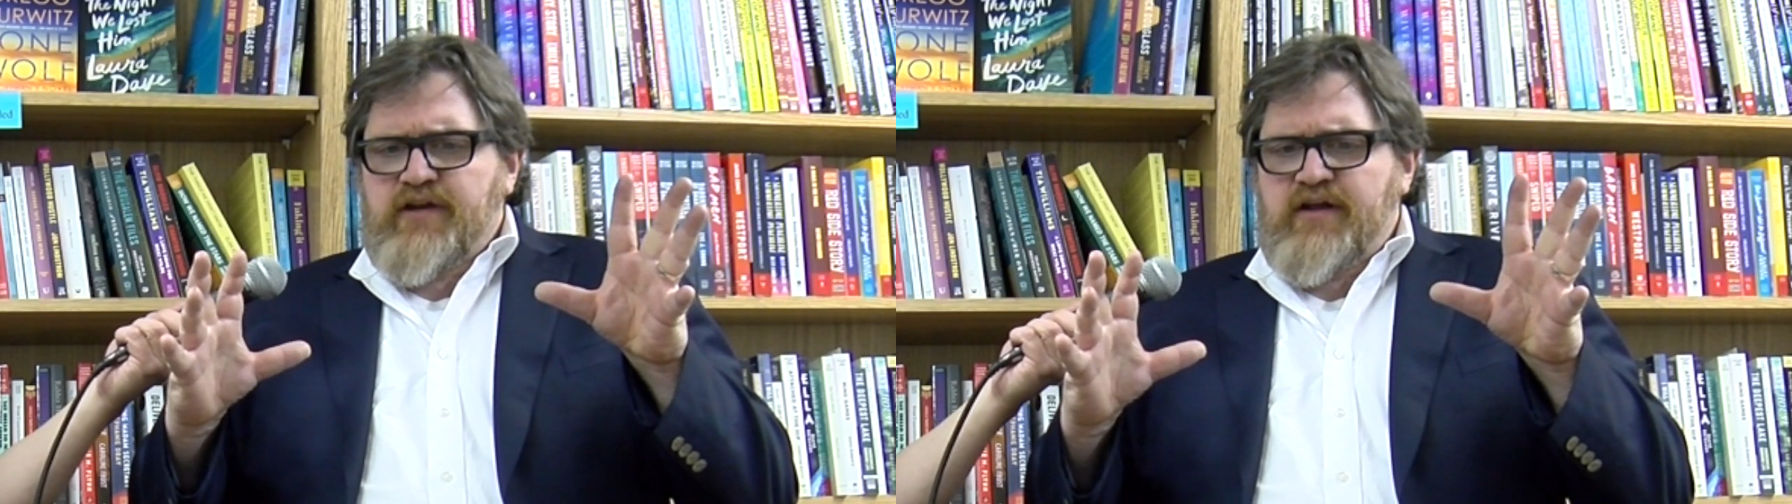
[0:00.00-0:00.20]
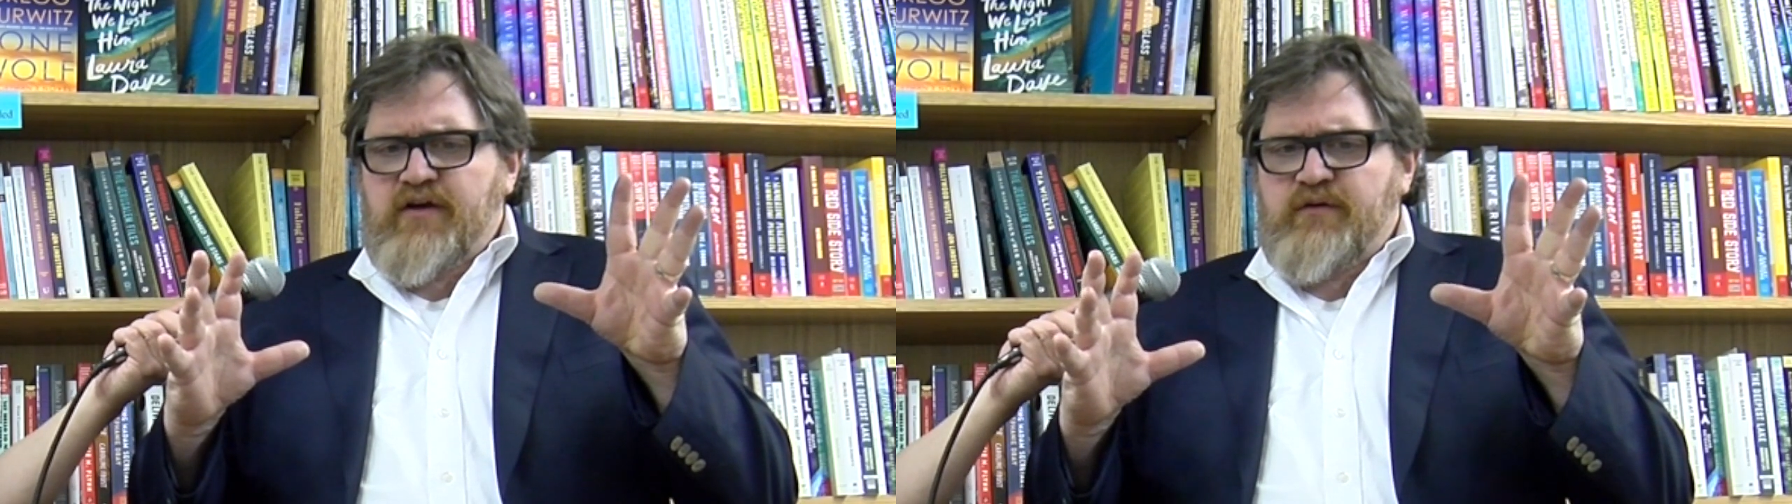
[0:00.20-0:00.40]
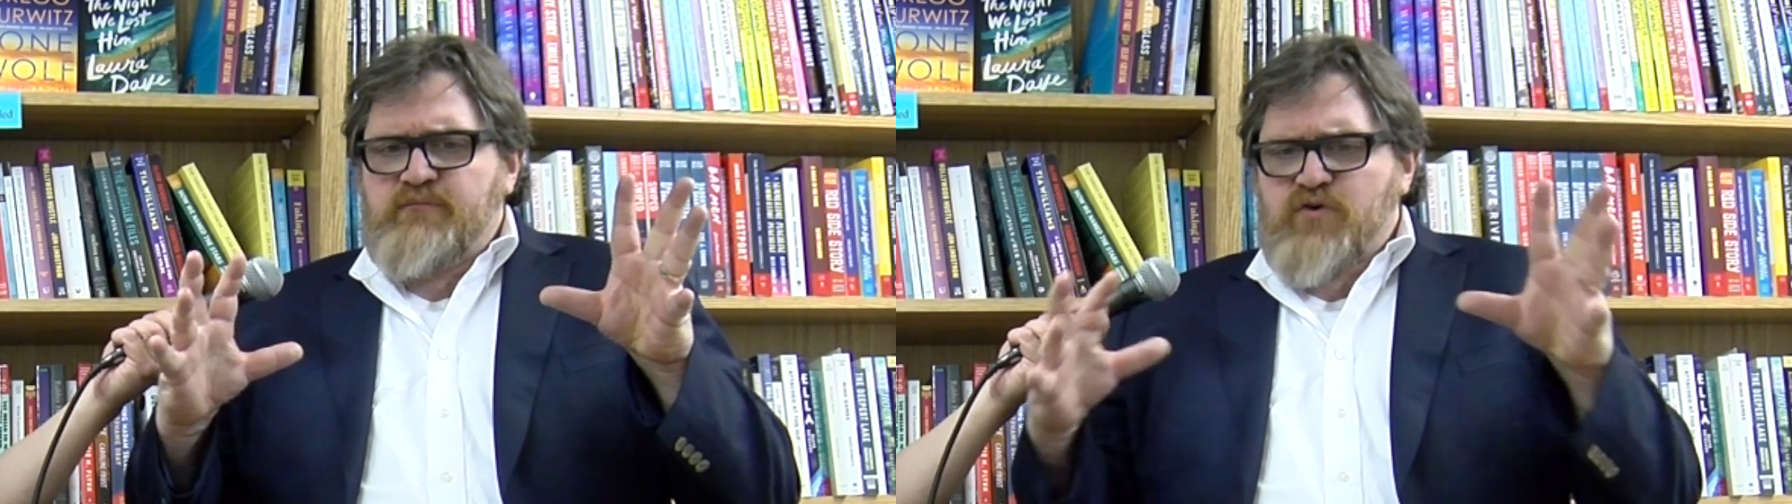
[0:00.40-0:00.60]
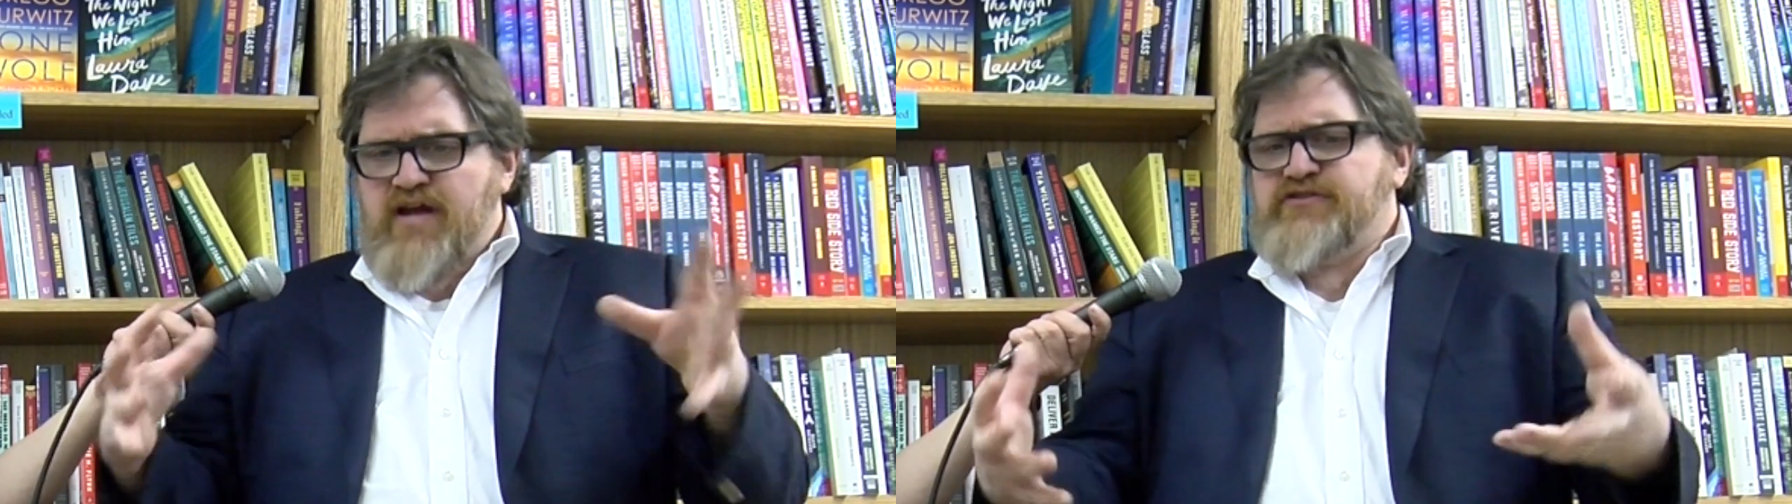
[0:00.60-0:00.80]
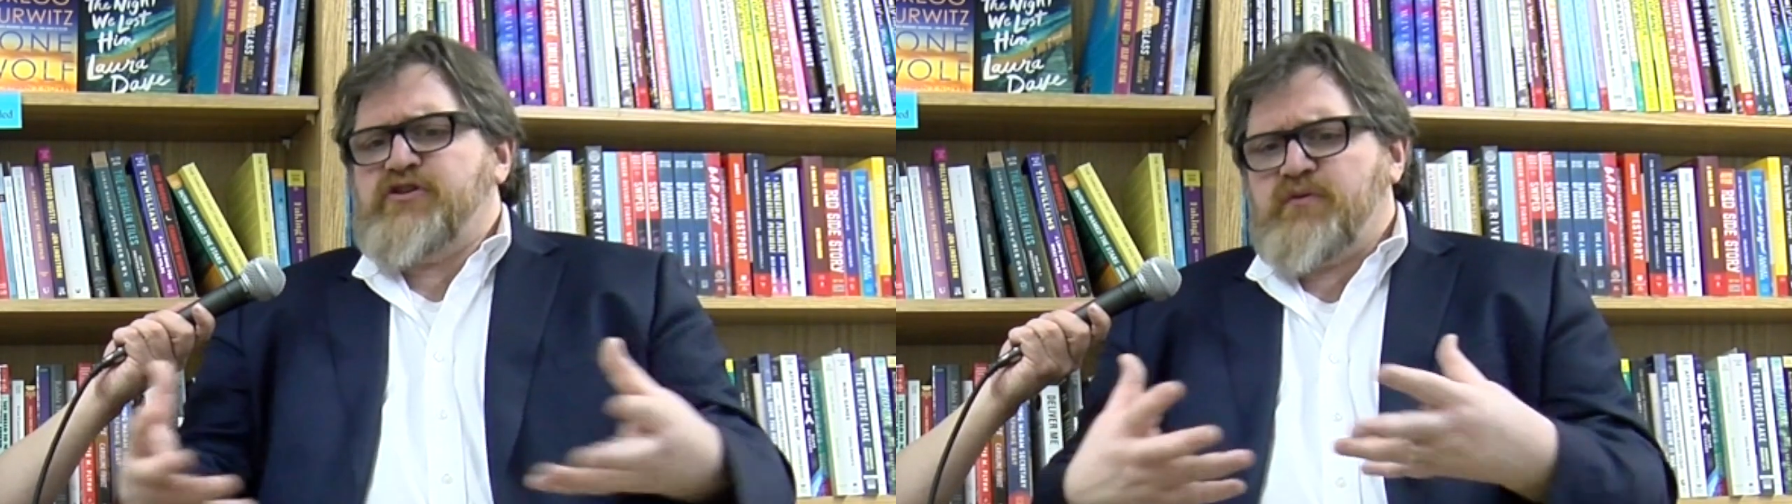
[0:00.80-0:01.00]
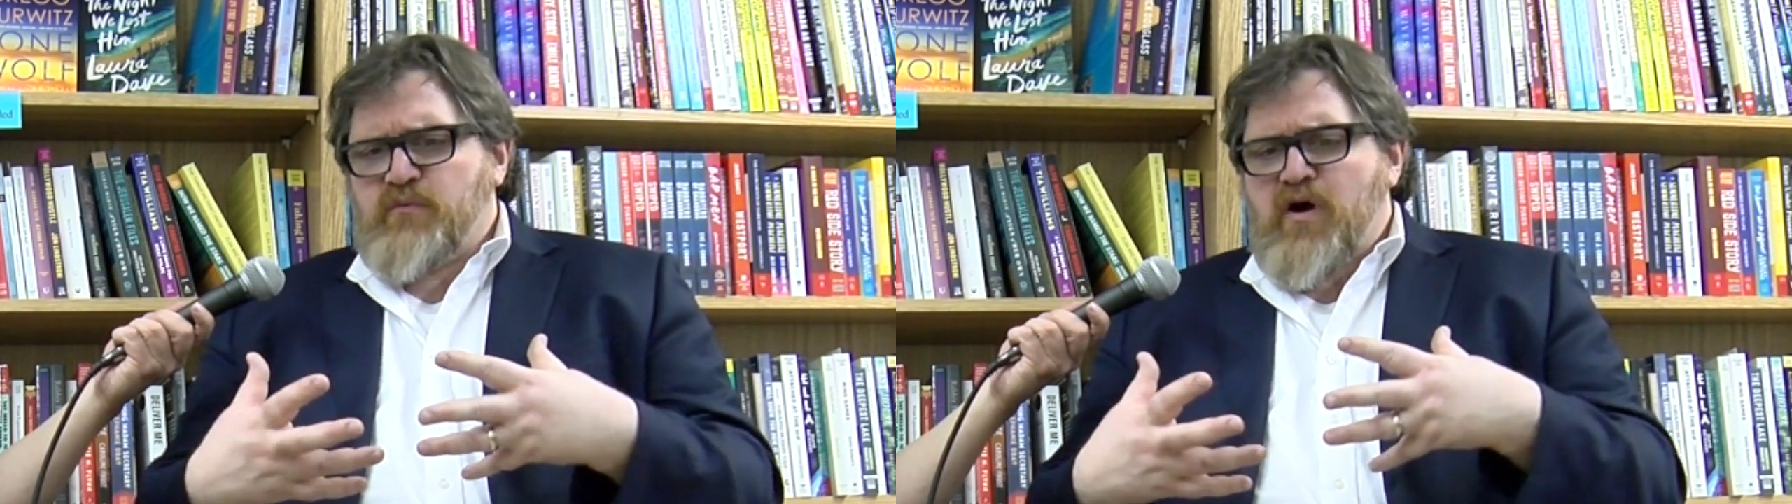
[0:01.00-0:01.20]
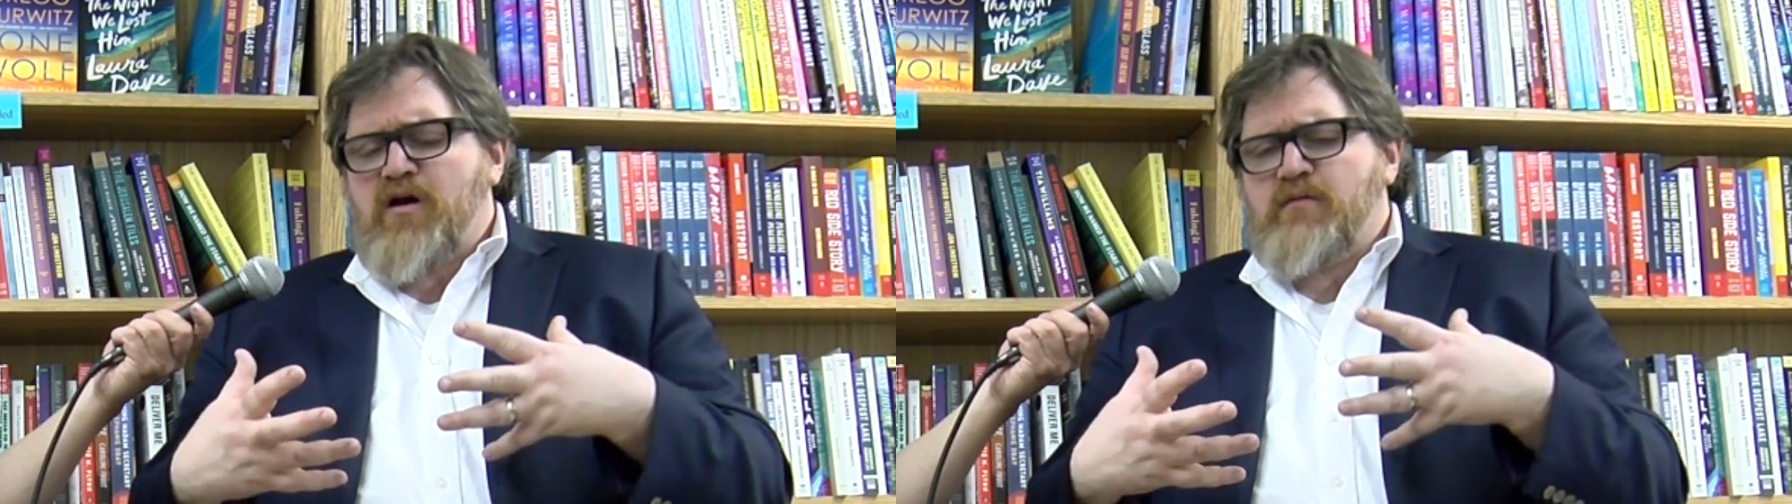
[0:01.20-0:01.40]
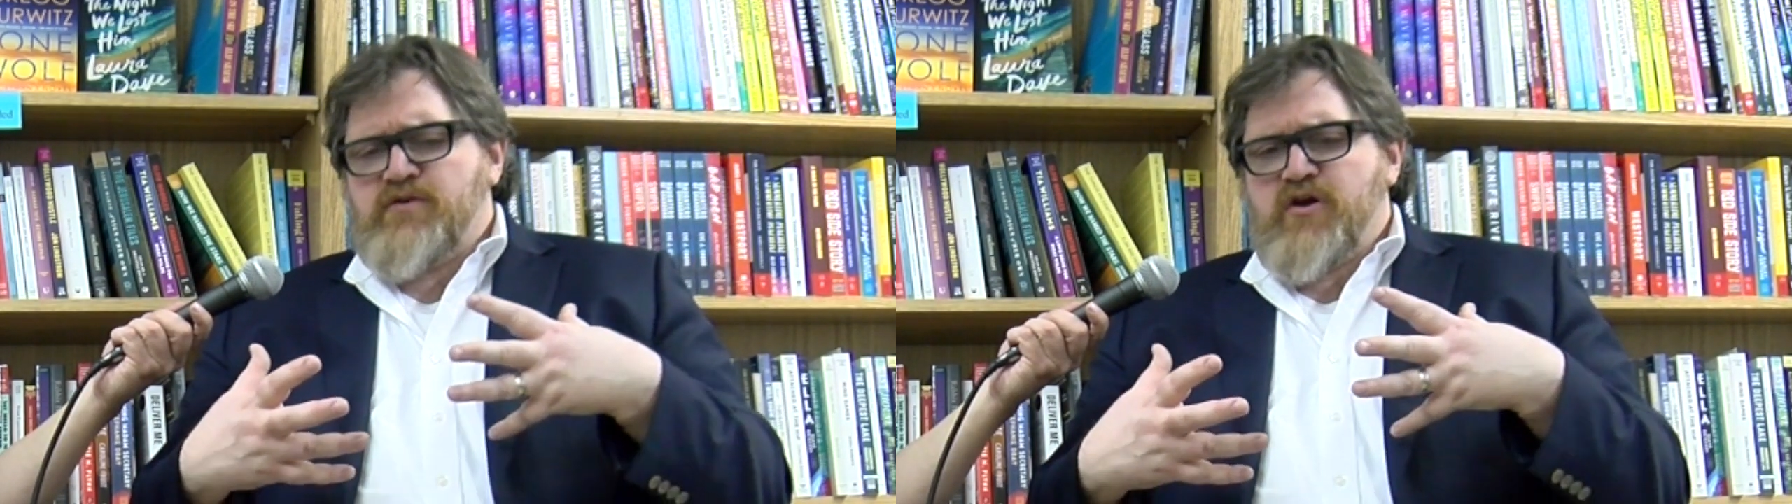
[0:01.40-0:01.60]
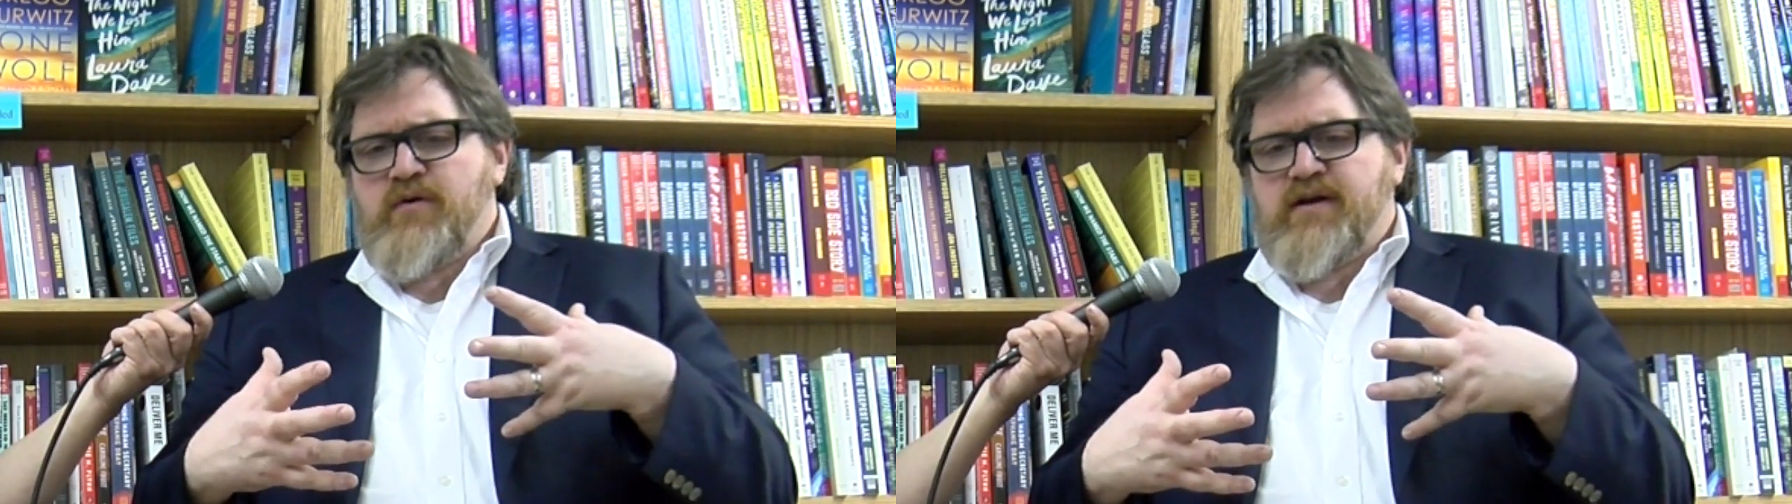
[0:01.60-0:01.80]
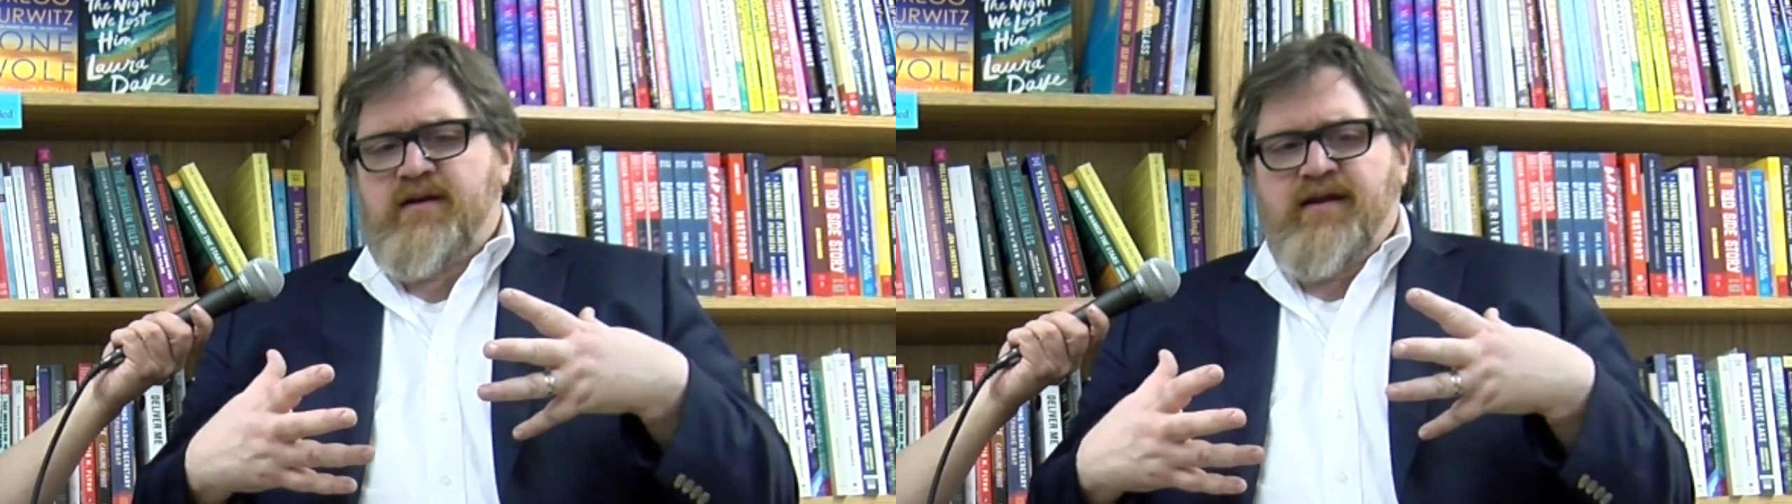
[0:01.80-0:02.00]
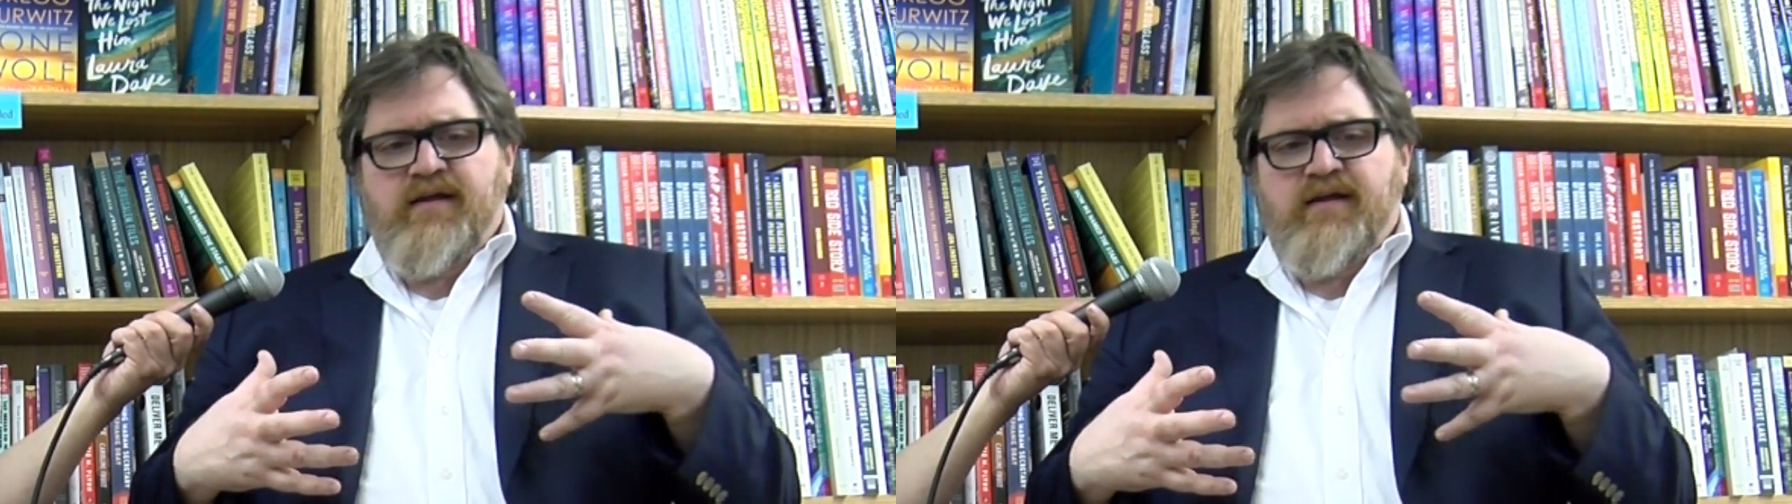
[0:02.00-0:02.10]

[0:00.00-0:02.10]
embrace you and welcome you and